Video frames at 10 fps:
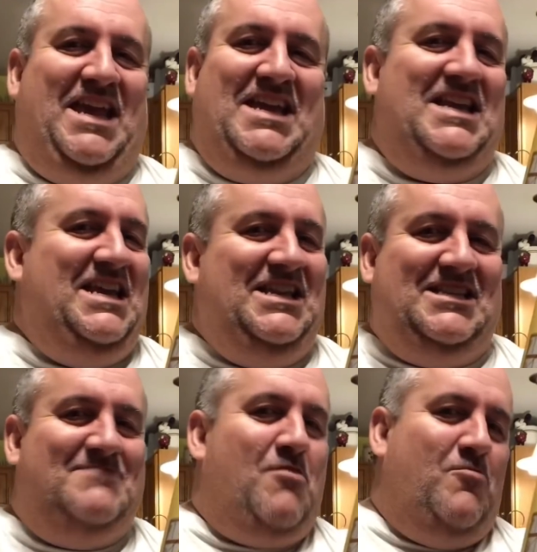It's bacony,
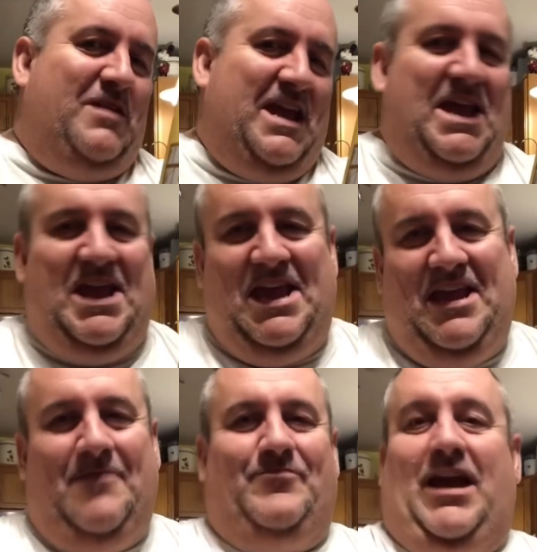
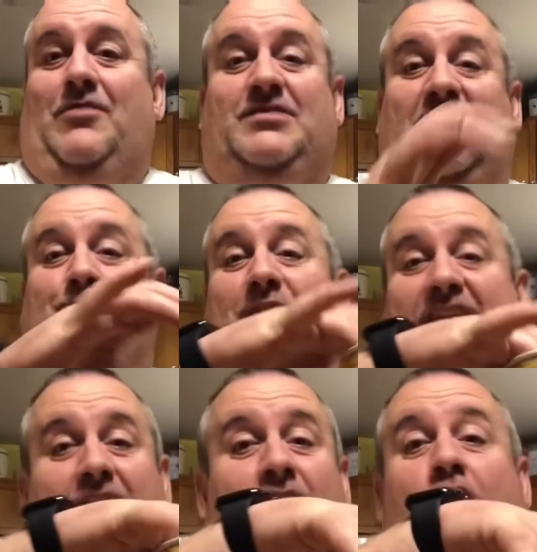smoky. I don't taste
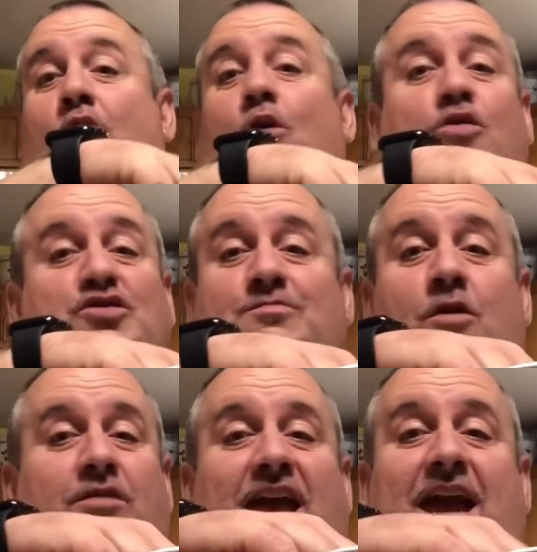bacon or
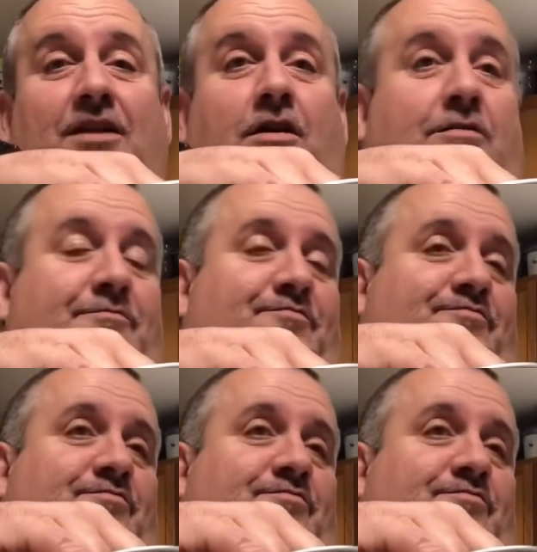smoke at all.